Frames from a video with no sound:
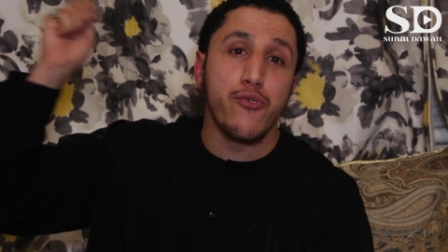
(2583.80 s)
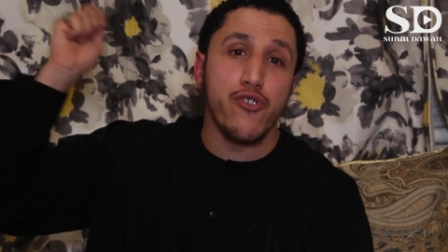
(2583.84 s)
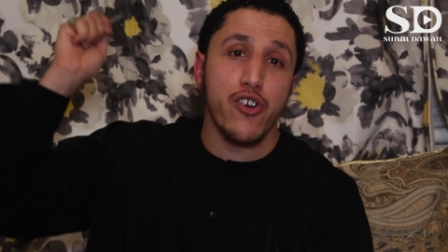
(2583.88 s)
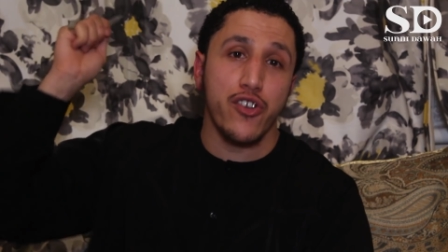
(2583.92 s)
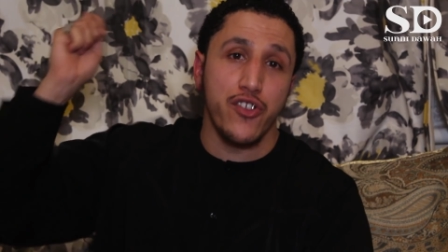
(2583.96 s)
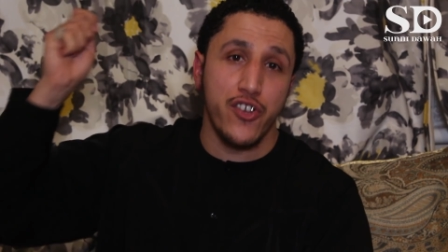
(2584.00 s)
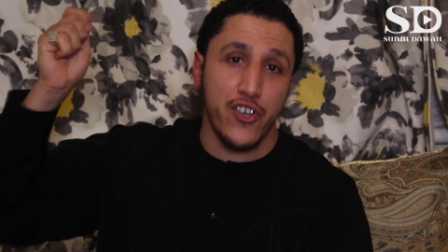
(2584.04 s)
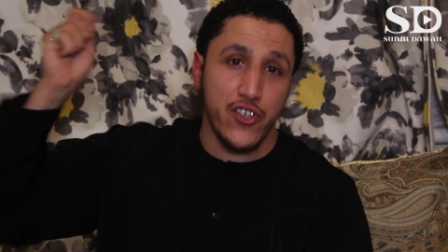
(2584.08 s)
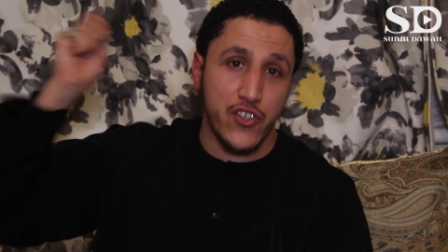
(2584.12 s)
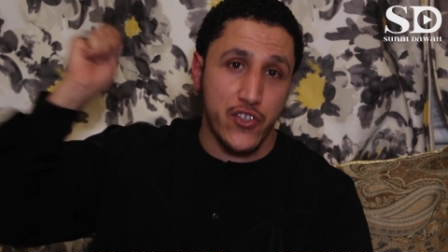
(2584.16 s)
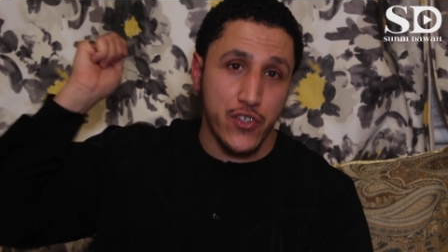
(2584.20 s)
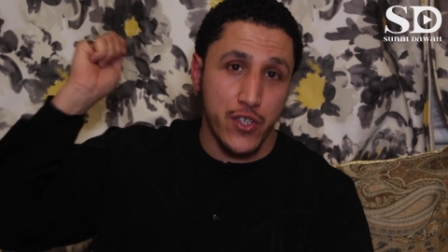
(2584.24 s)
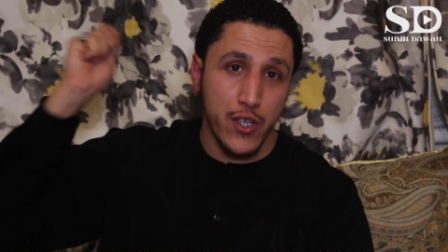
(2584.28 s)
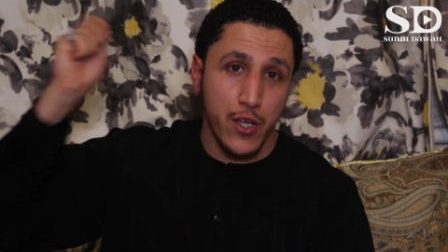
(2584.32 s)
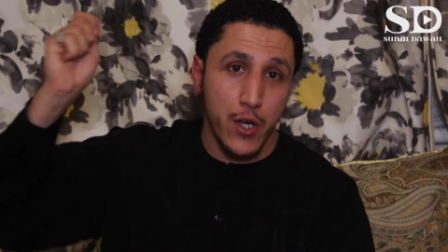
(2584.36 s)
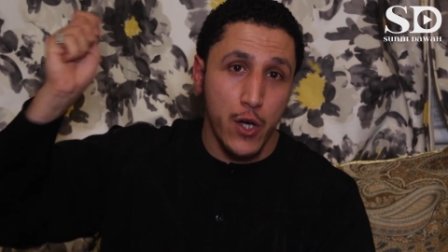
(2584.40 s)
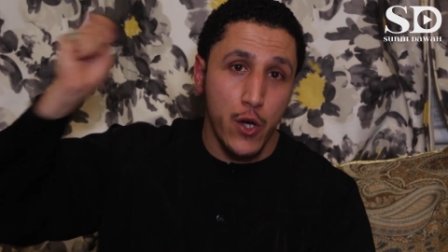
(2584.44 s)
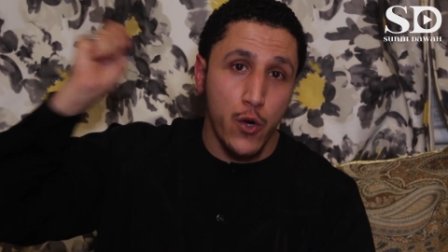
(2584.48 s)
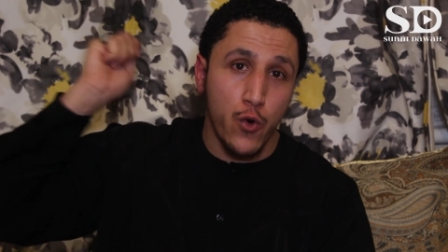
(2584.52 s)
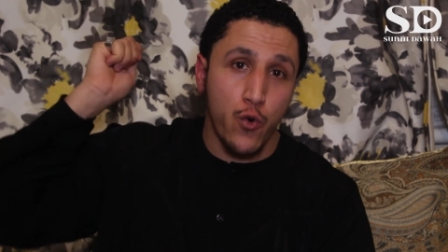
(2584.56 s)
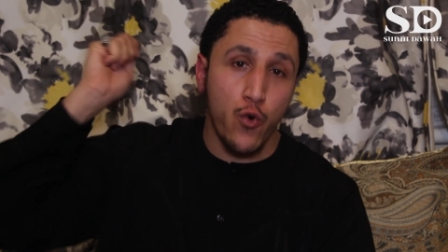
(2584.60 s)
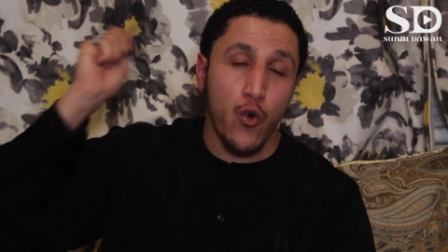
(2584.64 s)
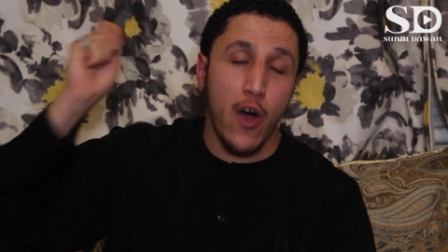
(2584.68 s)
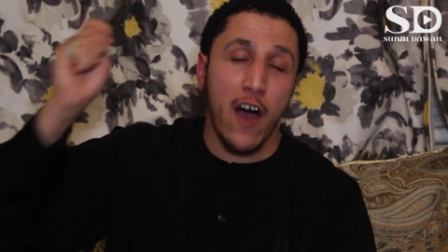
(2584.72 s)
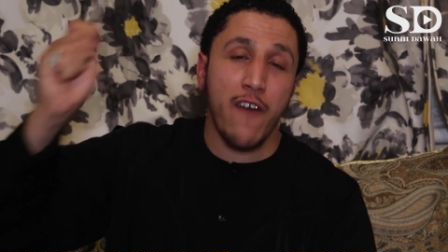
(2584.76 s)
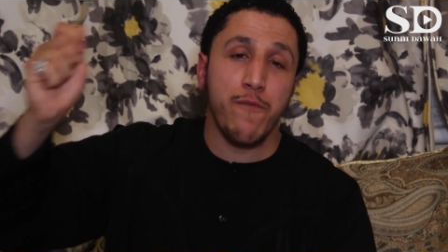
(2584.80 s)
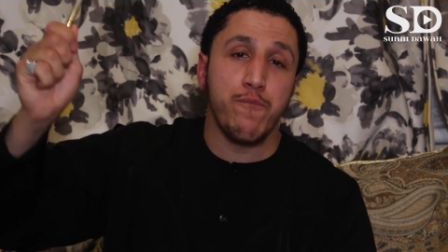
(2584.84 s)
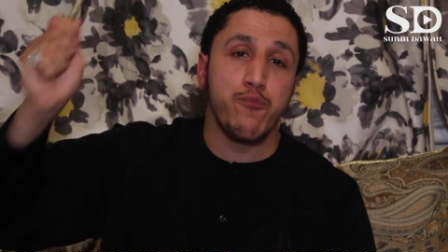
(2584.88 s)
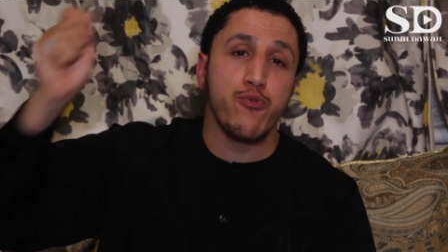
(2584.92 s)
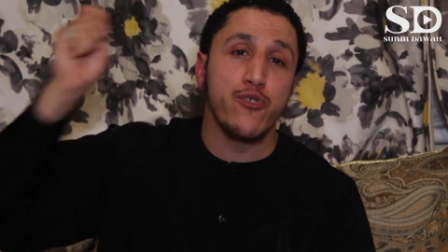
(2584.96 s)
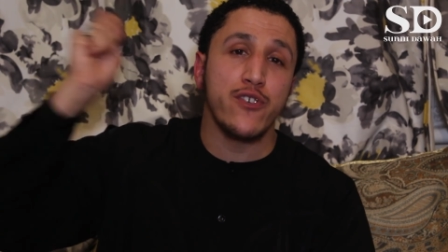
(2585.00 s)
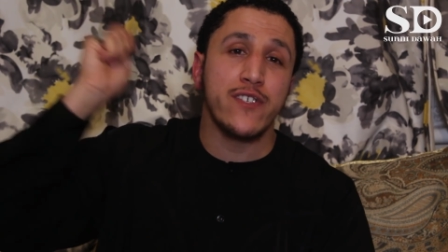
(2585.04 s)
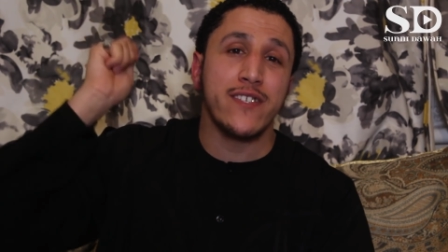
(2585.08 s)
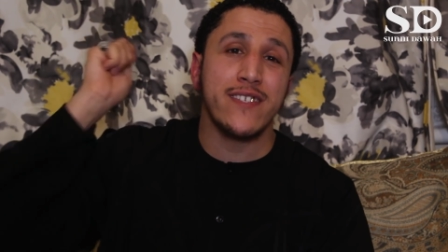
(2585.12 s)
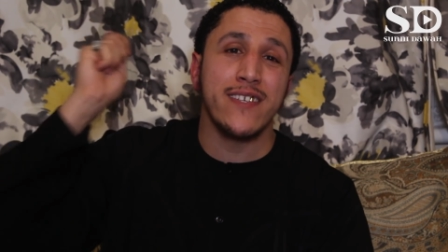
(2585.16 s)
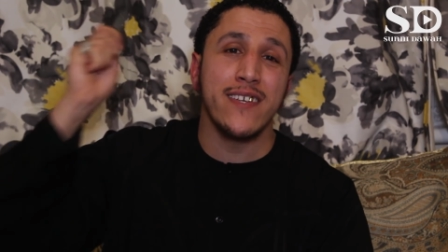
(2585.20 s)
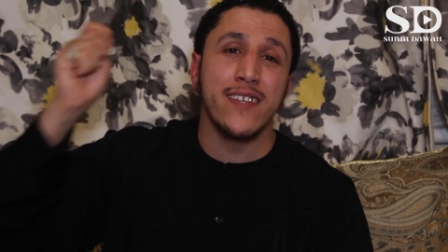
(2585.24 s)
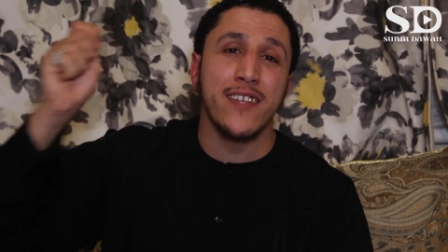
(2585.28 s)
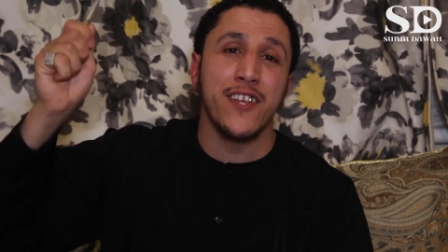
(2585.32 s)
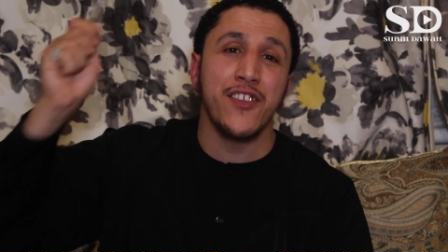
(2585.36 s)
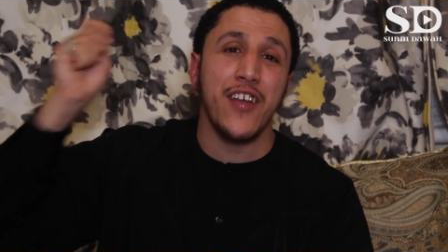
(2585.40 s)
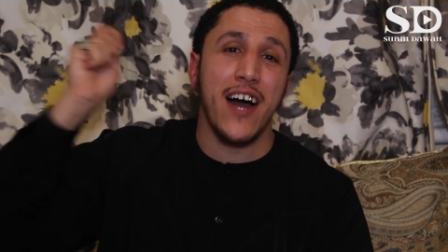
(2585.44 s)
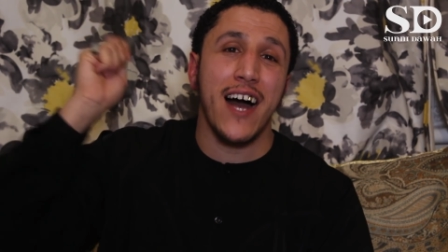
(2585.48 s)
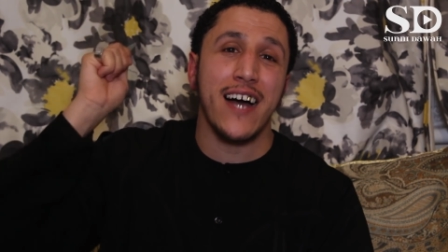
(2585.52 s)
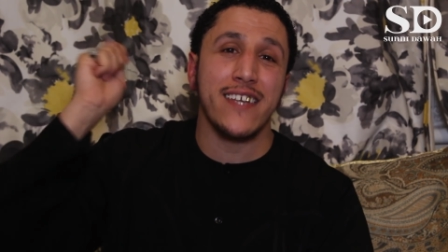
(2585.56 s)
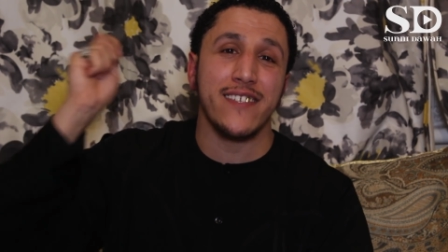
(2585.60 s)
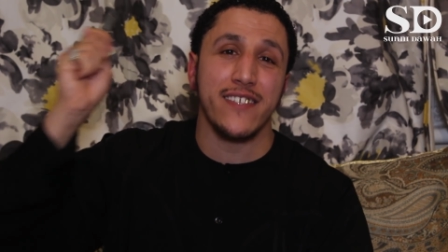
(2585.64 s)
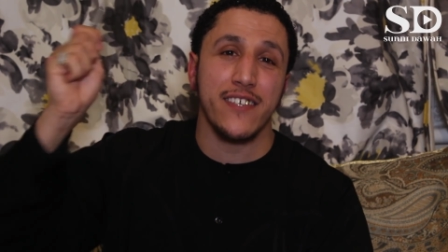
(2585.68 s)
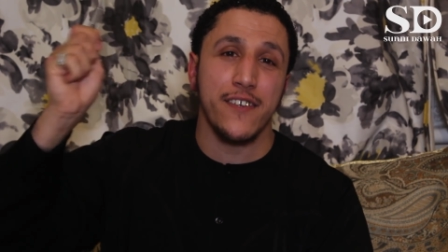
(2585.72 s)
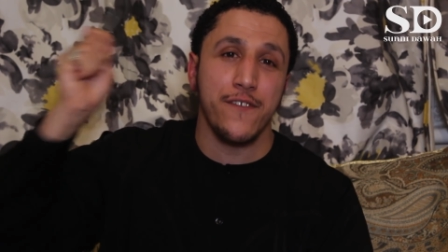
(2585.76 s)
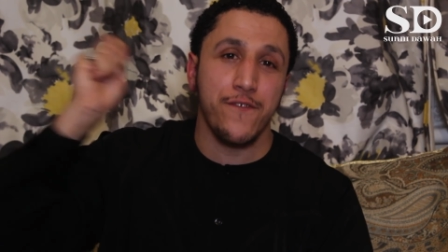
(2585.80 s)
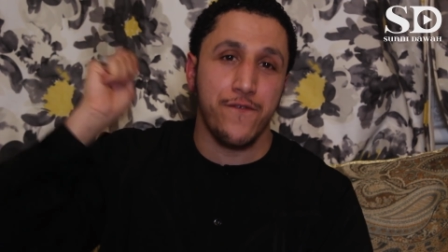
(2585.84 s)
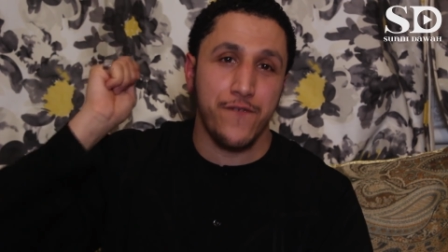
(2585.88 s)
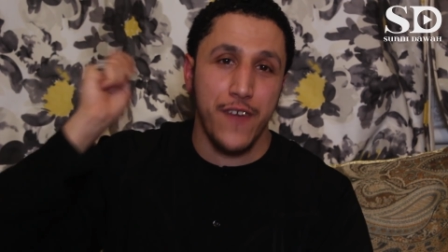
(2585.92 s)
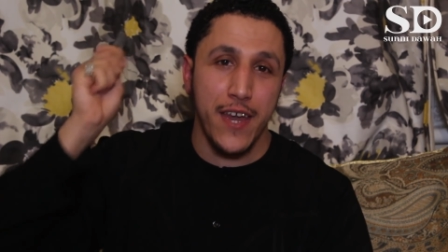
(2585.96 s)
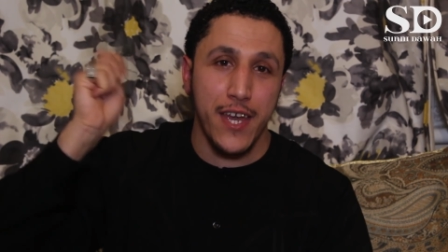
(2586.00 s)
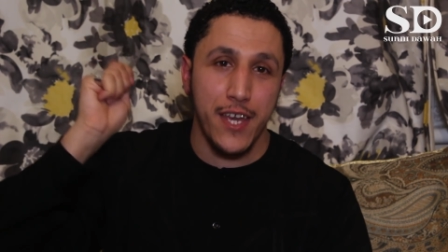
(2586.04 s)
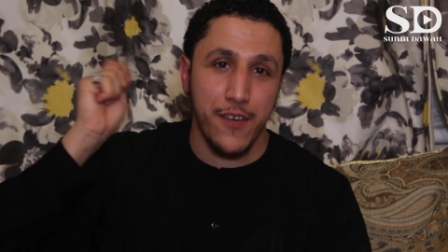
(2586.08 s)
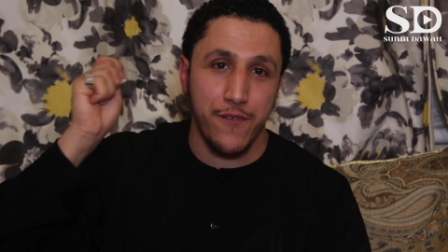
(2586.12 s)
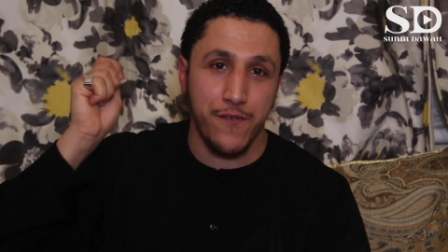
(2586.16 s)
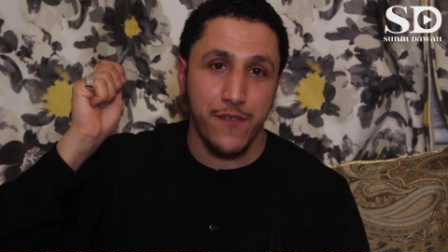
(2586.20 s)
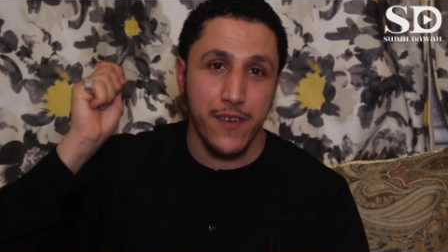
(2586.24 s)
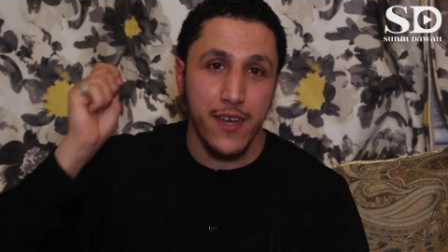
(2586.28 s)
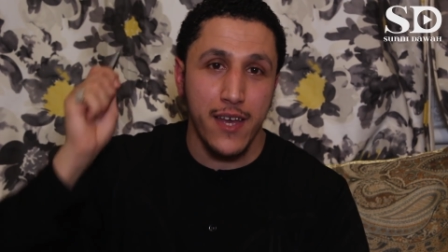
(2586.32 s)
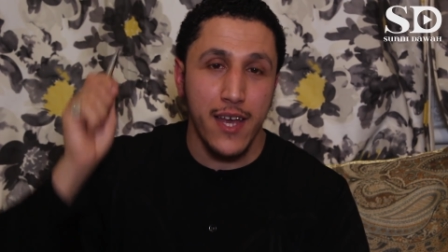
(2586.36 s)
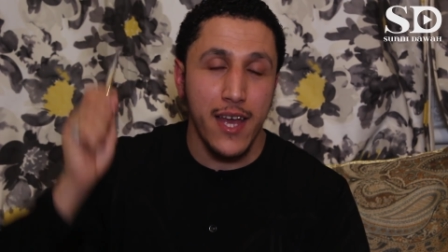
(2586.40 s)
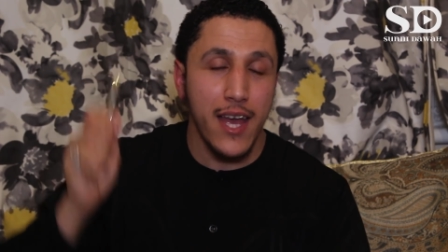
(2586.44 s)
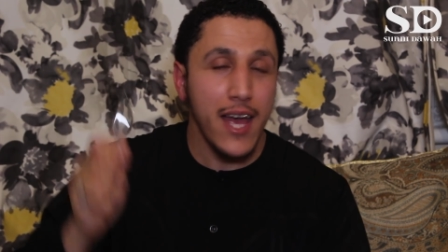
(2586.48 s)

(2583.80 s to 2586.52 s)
brothers who have preceded us in faith